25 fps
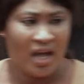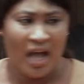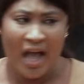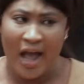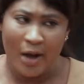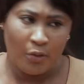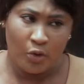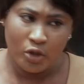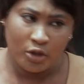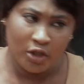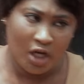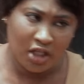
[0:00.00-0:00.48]

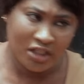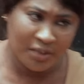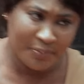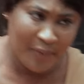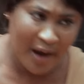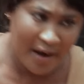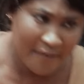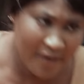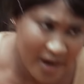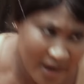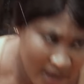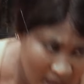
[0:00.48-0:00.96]
I will not
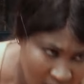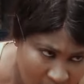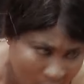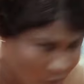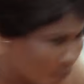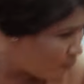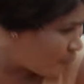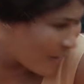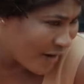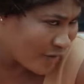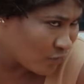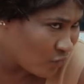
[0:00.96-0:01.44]
marry him.
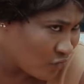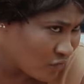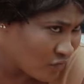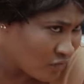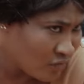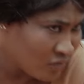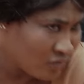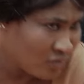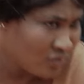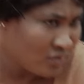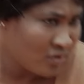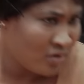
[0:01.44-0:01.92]
Mumbanu.
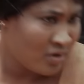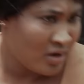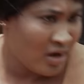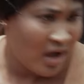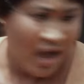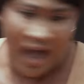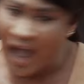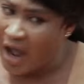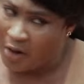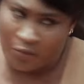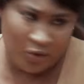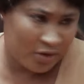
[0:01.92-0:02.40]

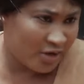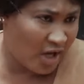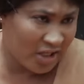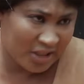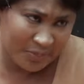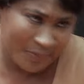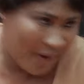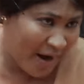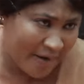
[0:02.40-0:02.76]
I will not